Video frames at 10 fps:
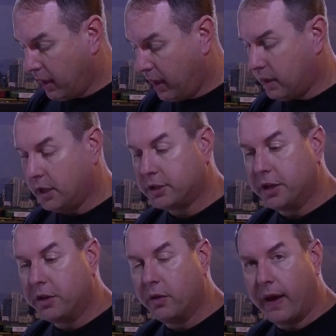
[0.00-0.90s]
And I'll actually
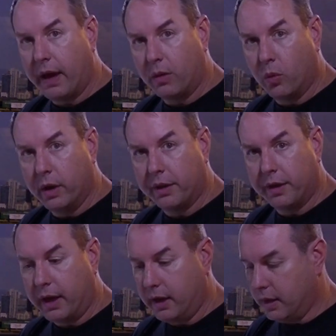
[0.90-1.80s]
do that with
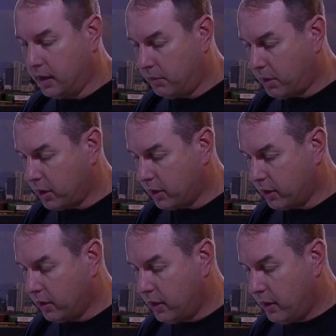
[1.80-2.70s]
a
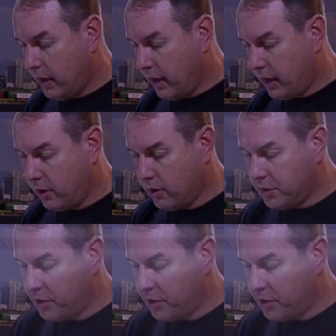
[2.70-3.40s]
marker. And I do it in